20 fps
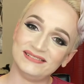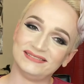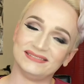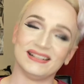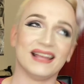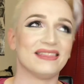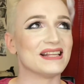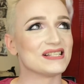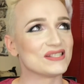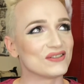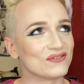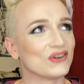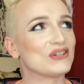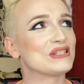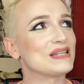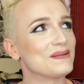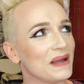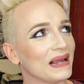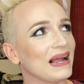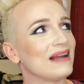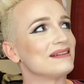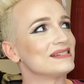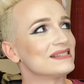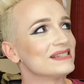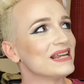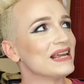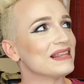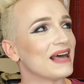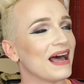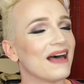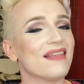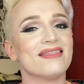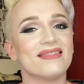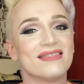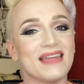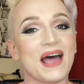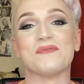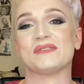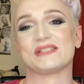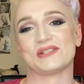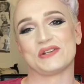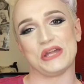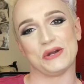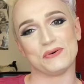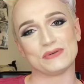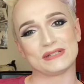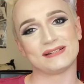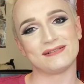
That's the first time I got to say that. That was cute.